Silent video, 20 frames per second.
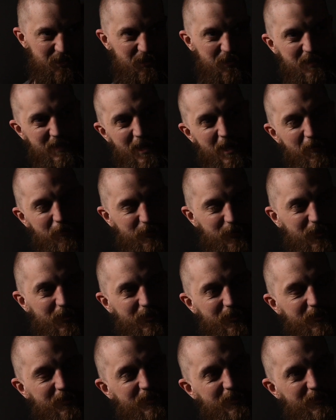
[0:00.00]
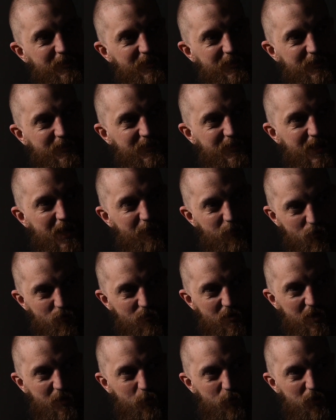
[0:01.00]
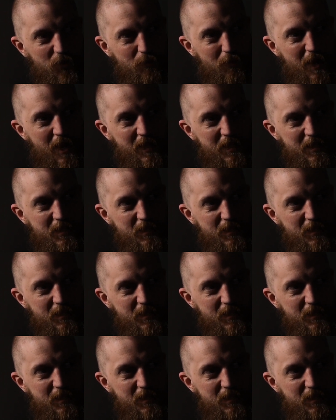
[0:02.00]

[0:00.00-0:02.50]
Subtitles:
didn't have to have a run with the man of your